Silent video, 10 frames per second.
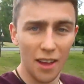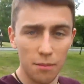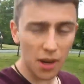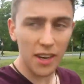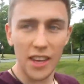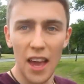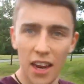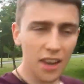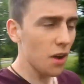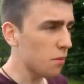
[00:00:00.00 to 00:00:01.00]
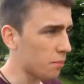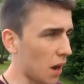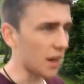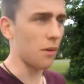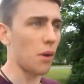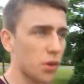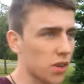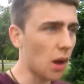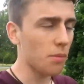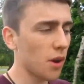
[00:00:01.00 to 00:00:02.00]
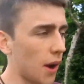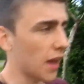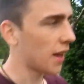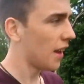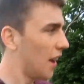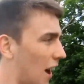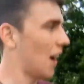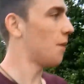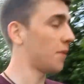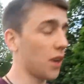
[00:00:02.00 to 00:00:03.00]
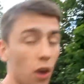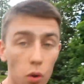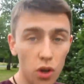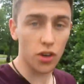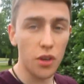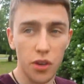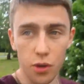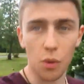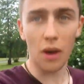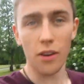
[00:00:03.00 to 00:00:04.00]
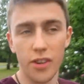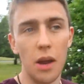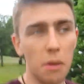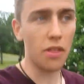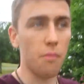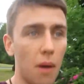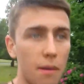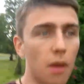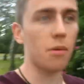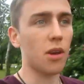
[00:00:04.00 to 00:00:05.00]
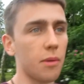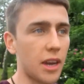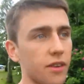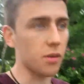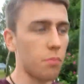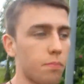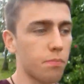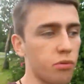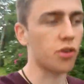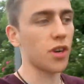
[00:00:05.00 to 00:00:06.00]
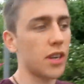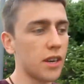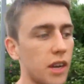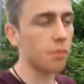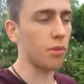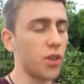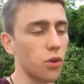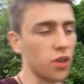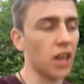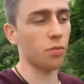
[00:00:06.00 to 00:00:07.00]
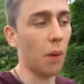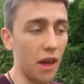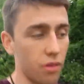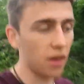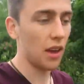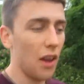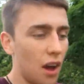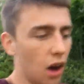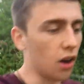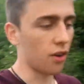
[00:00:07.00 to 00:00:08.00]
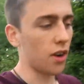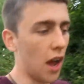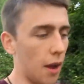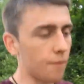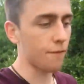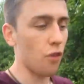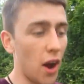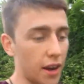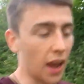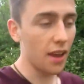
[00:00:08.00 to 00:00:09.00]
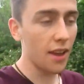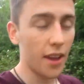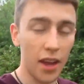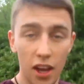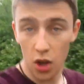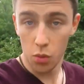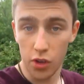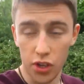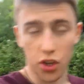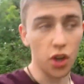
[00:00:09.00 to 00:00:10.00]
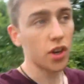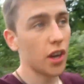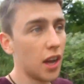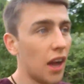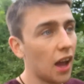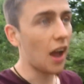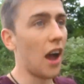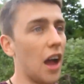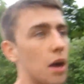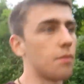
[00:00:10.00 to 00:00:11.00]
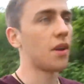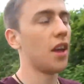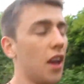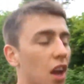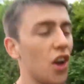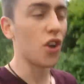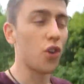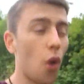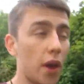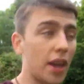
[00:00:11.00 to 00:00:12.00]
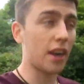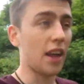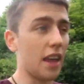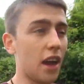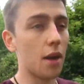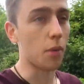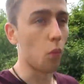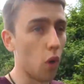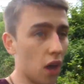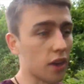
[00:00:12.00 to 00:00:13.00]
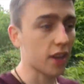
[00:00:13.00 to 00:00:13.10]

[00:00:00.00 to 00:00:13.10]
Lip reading: Bloody hell, I don't bloody well stop, do I? Good news as well. Looks like Beth and Ben may be coming down to Bristol / Bath on Friday, which is good. Annoyingly, I'm at work.